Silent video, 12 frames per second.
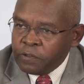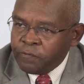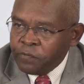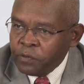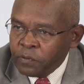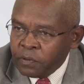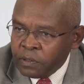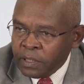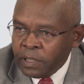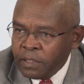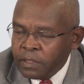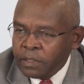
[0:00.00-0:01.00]
fuel,
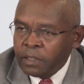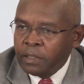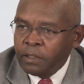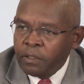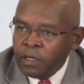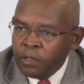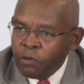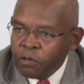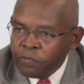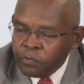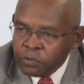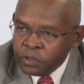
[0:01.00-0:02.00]
and
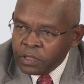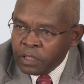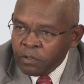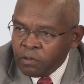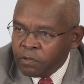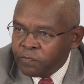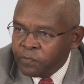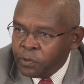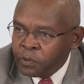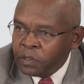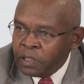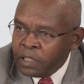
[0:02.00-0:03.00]

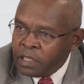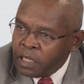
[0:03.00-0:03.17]
non-fuel.